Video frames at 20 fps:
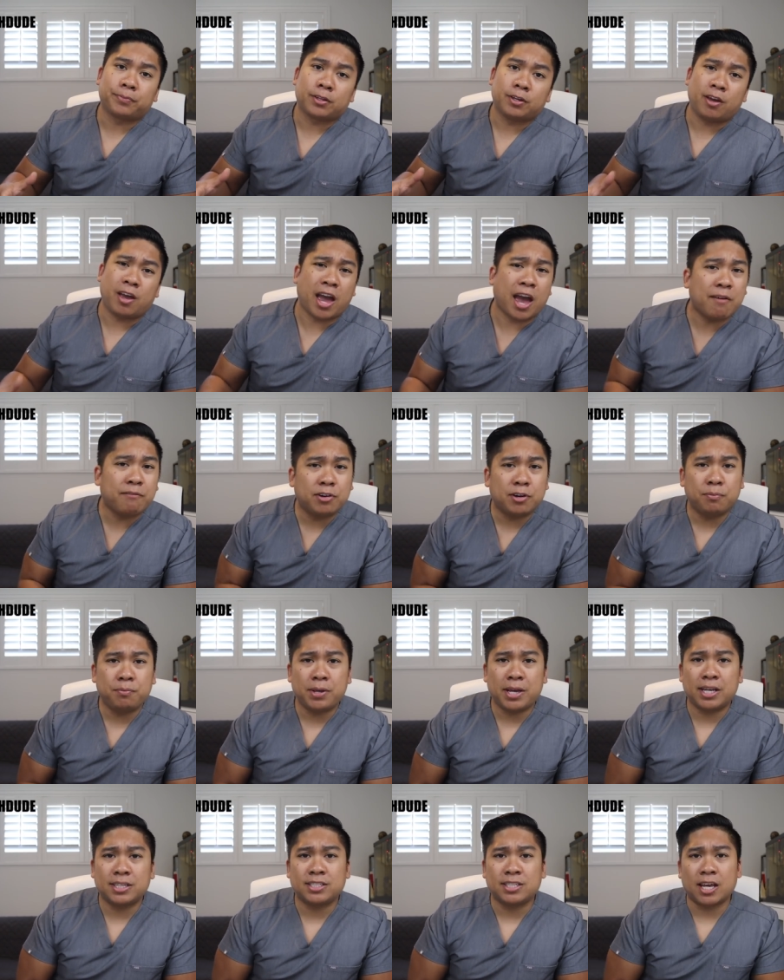you have your
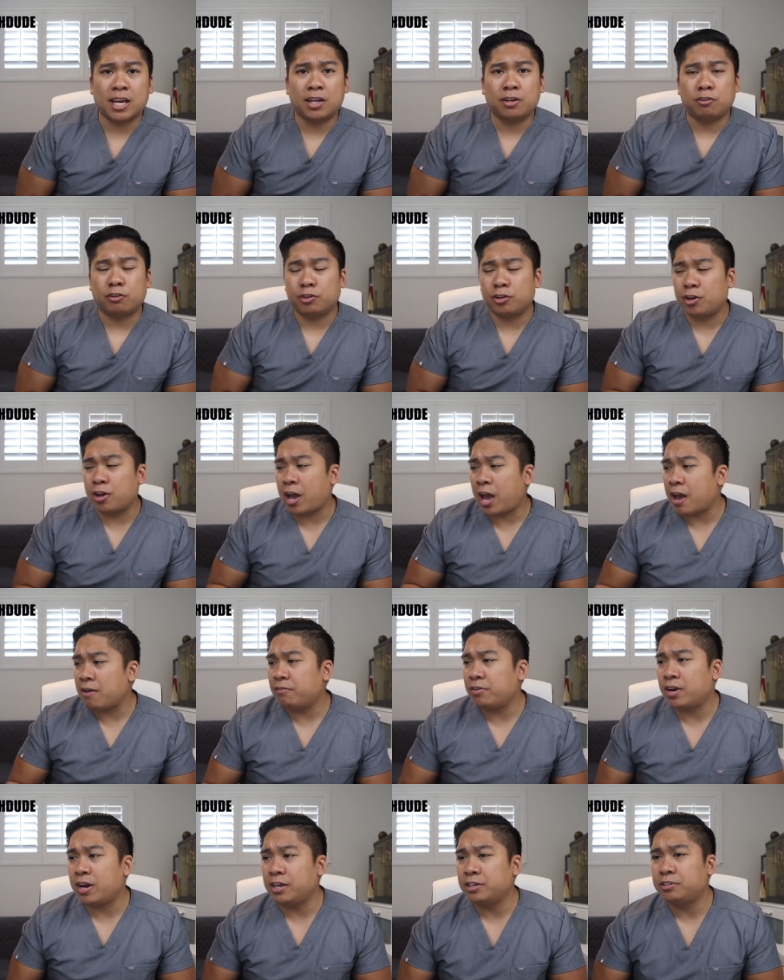B S N or you have
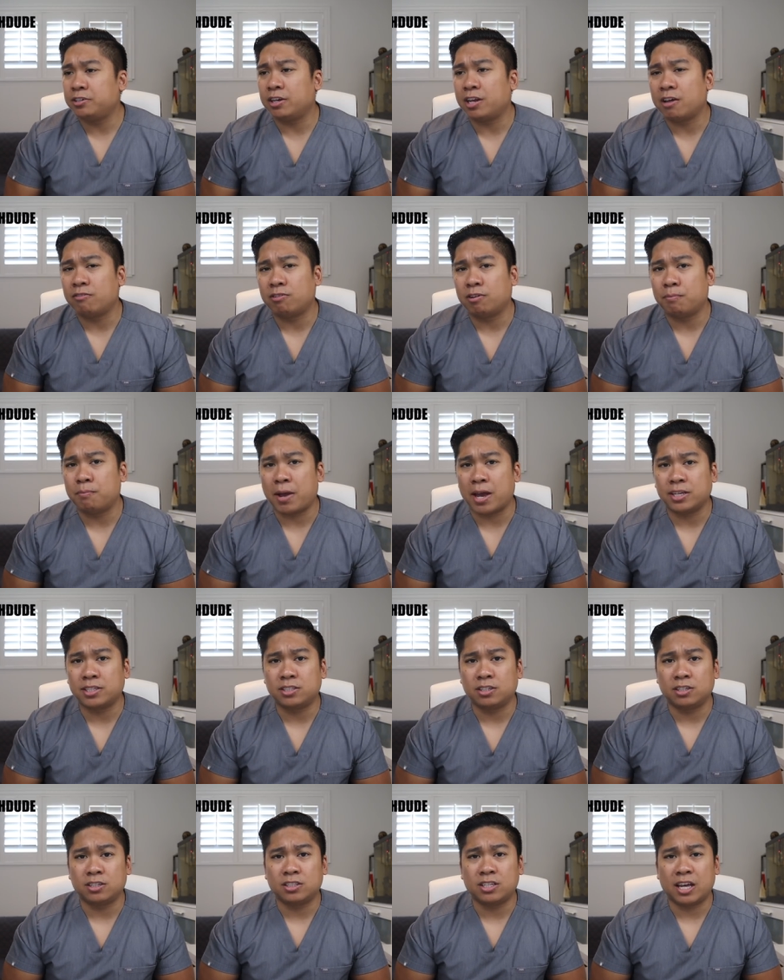your entry-level
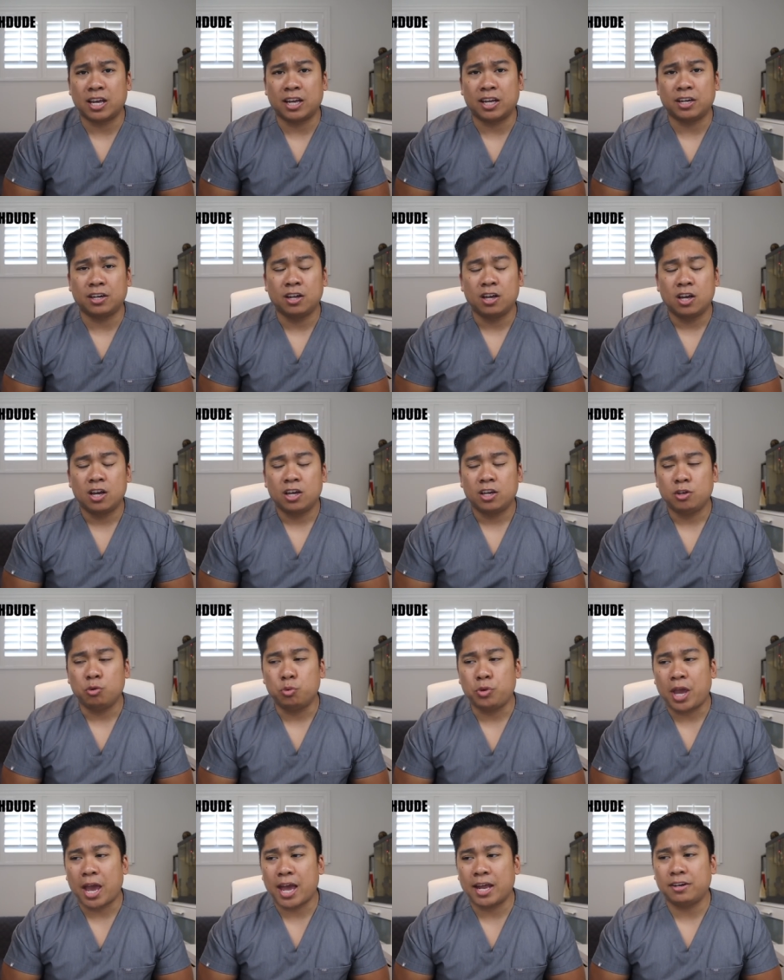master's and you
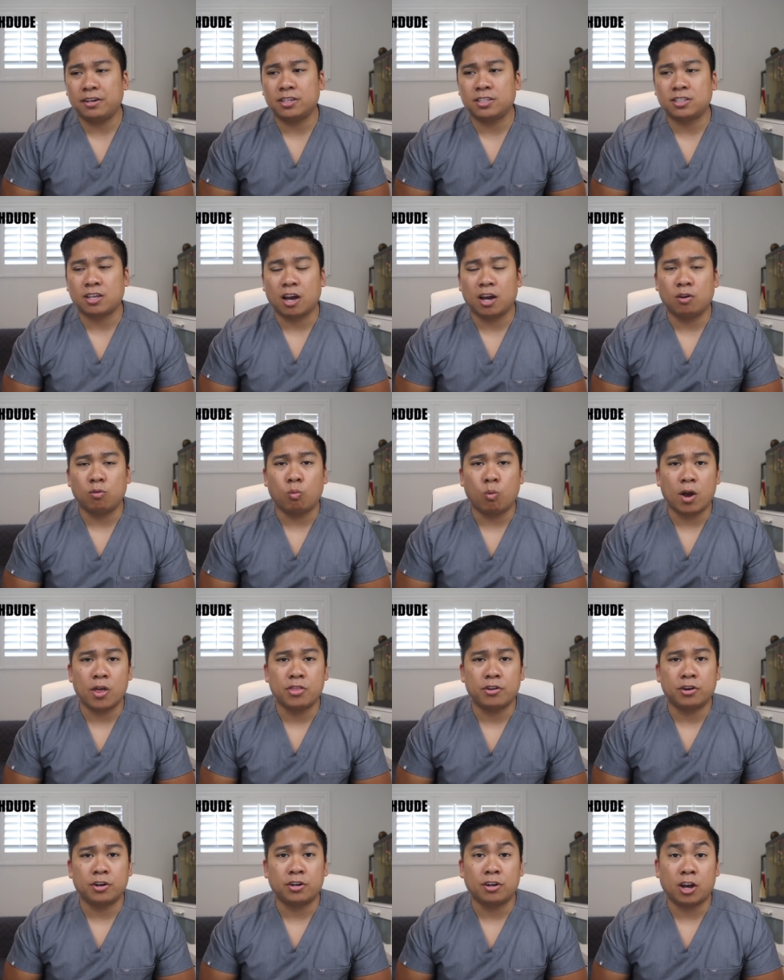can't decide
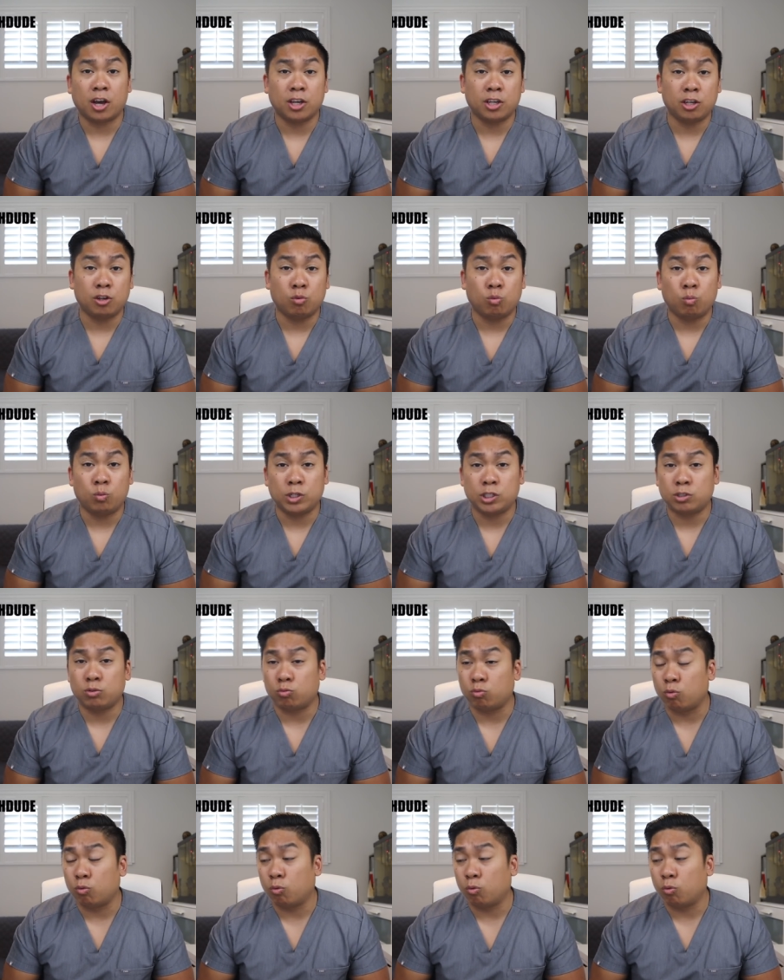whether or not you which